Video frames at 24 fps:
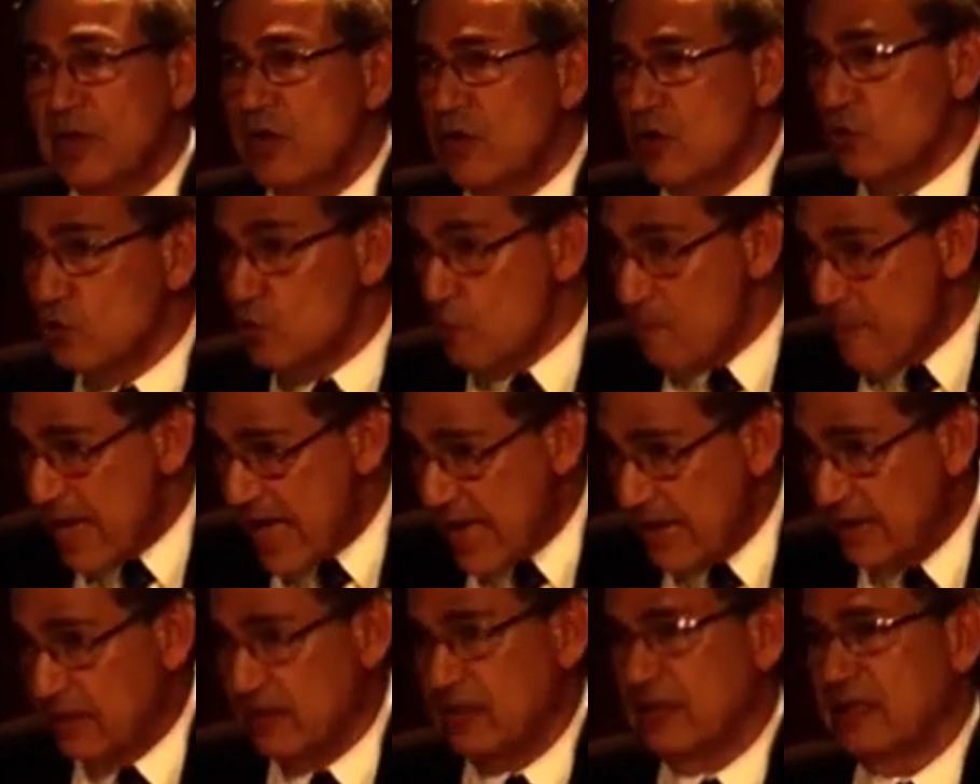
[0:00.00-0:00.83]

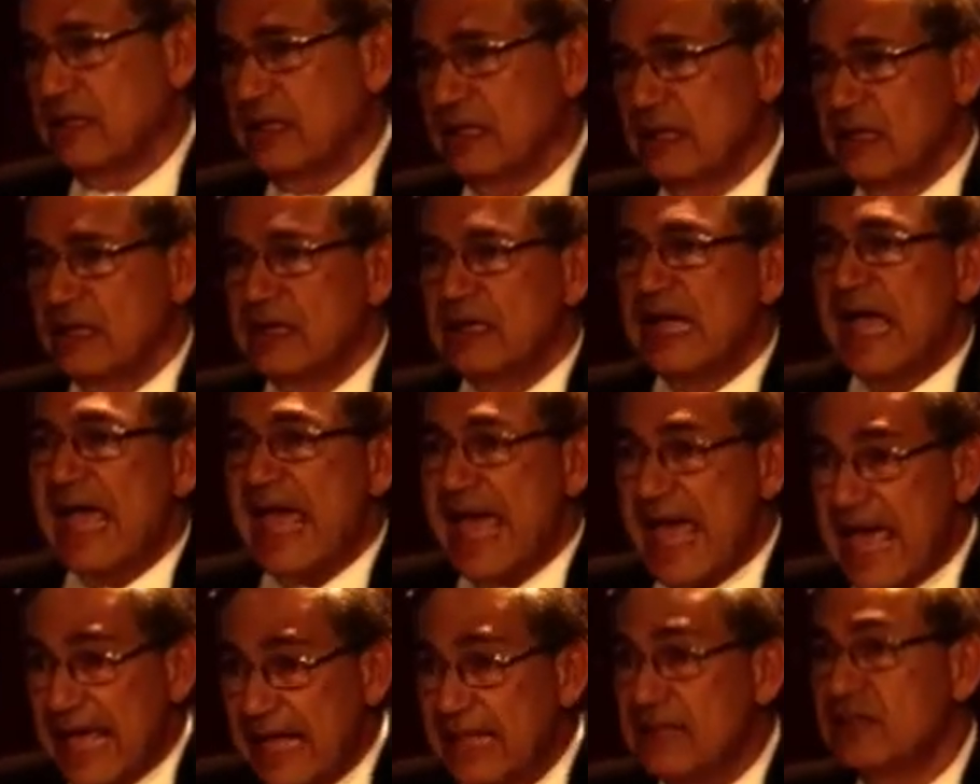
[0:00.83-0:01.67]
humanity
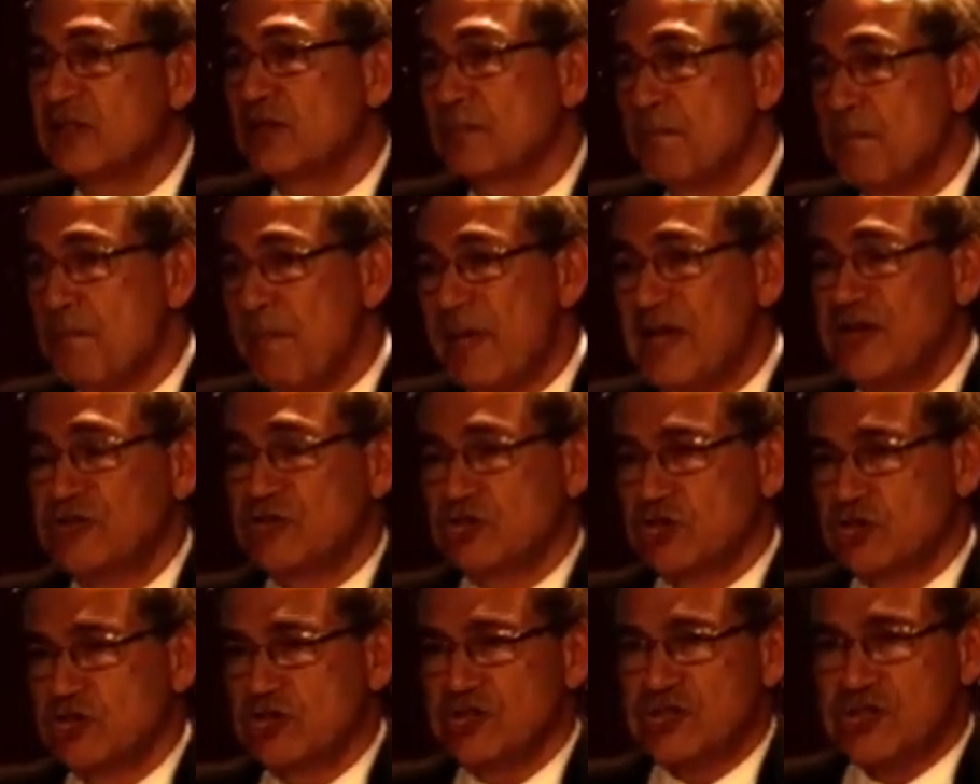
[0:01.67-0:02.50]
had
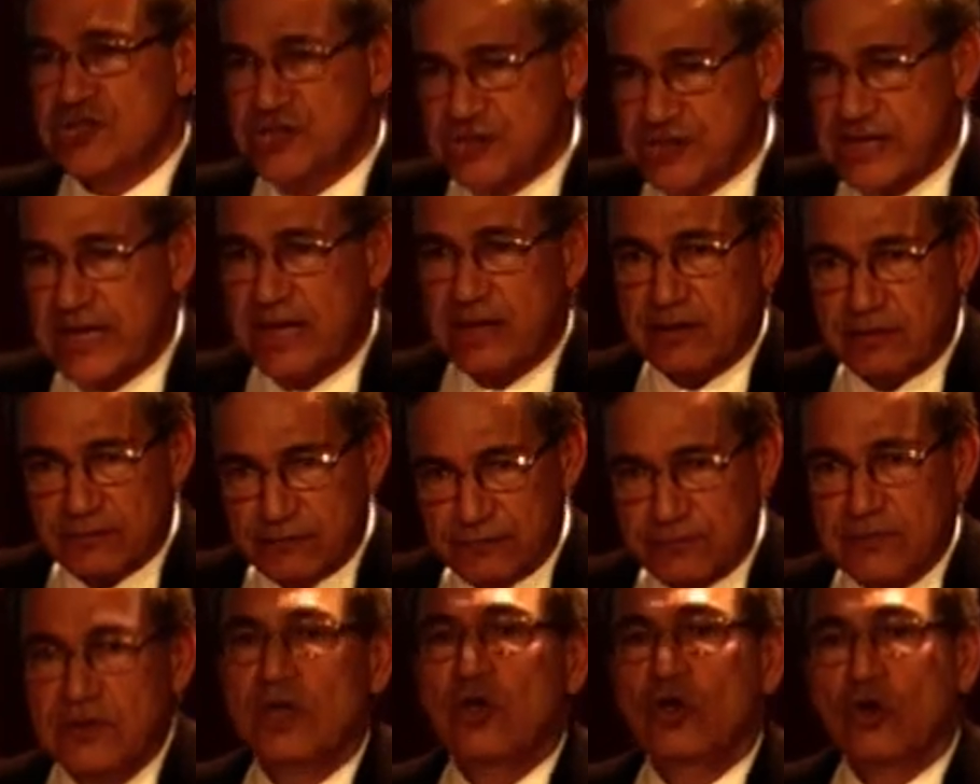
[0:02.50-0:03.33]
measured
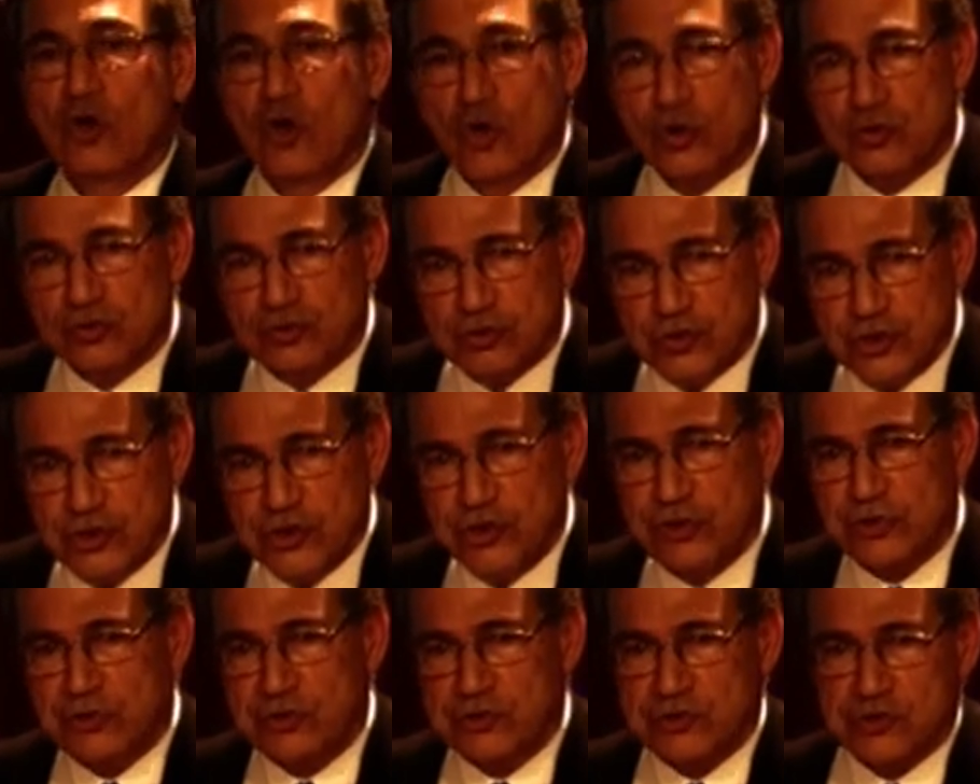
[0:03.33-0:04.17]
itself
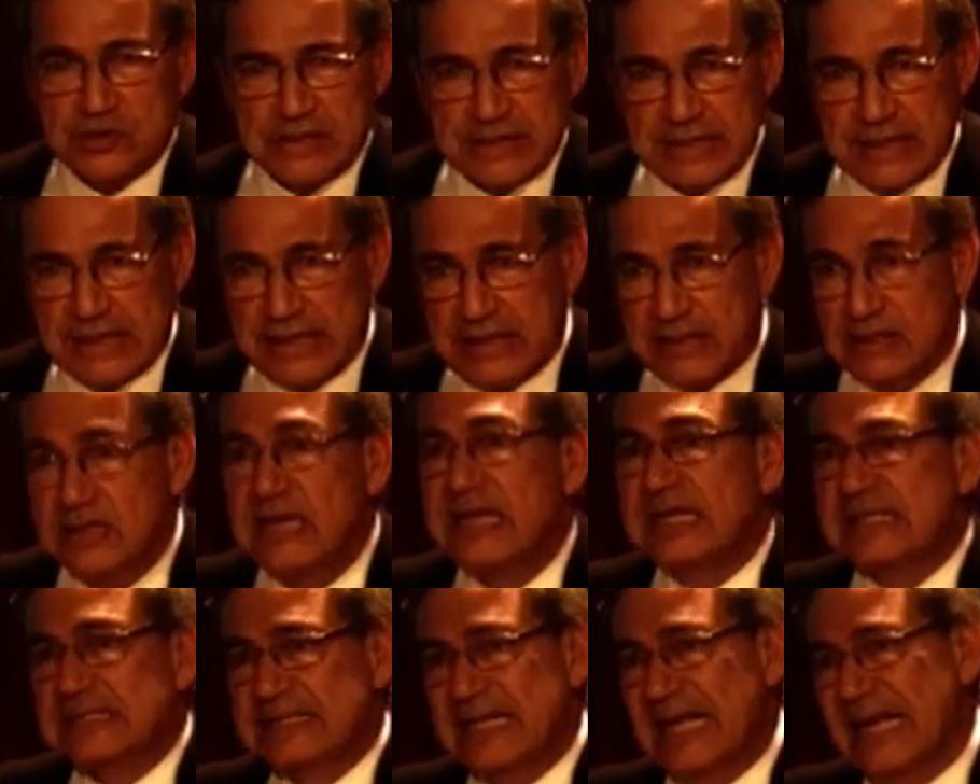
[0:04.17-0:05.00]
continuously in
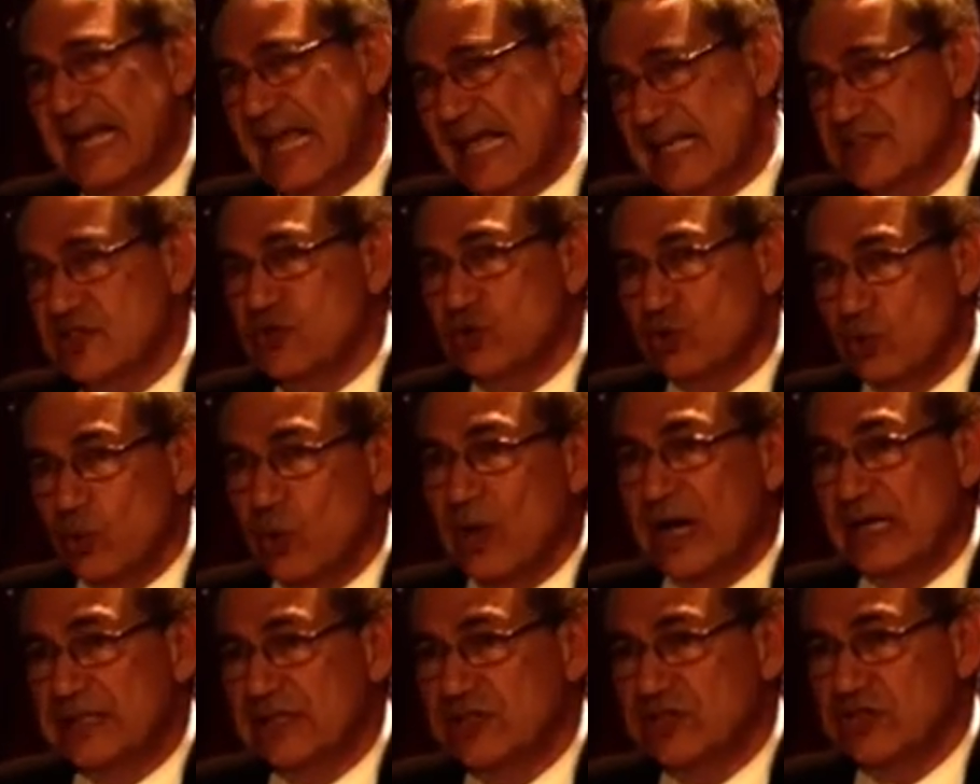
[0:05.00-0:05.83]
the last
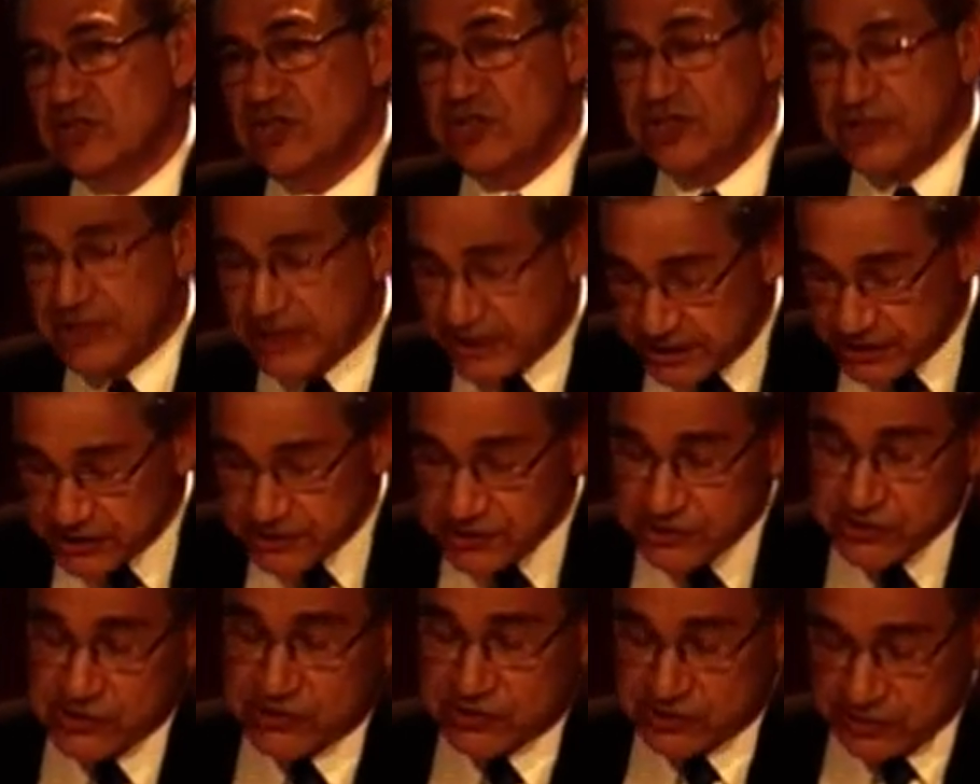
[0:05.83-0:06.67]
200
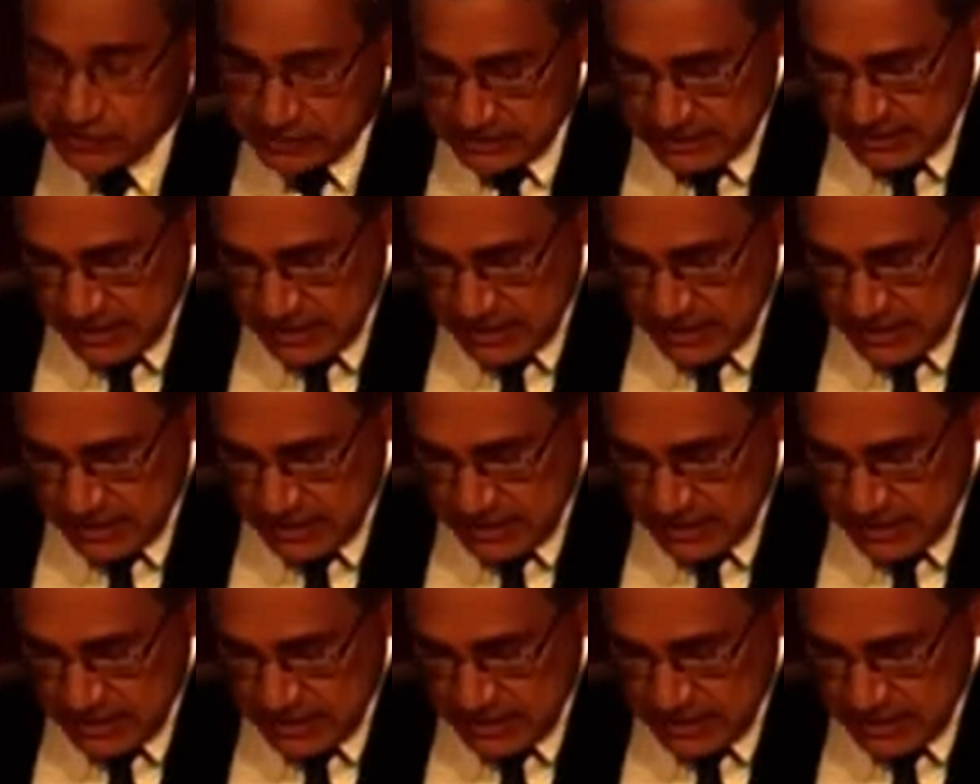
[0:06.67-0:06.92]
years.